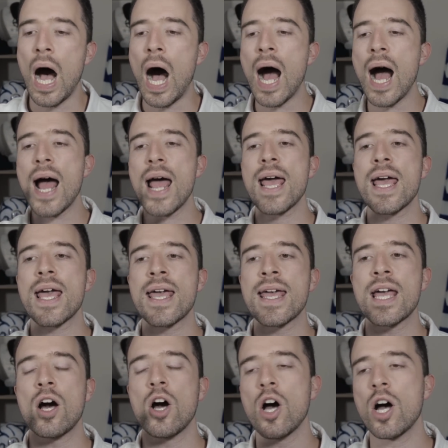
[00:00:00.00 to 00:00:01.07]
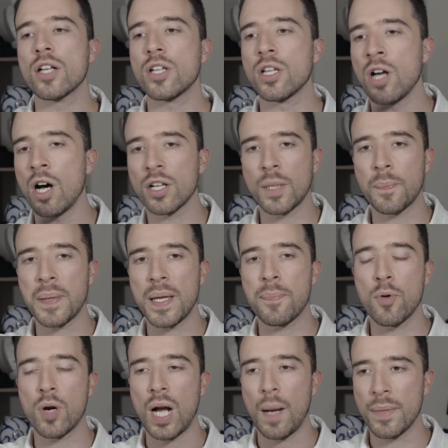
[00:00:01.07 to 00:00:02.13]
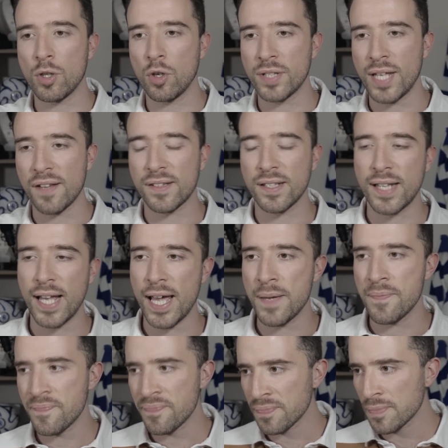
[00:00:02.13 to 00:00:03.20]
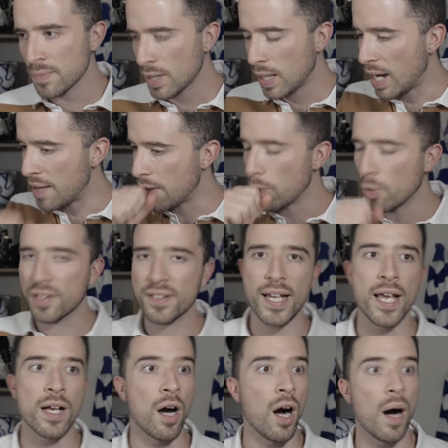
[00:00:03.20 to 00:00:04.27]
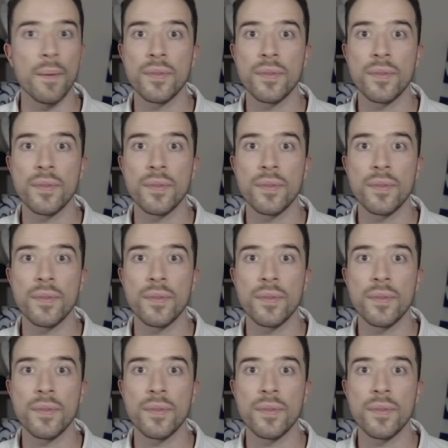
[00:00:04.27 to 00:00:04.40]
I heard a lot of the people coming on yesterday and they were saying,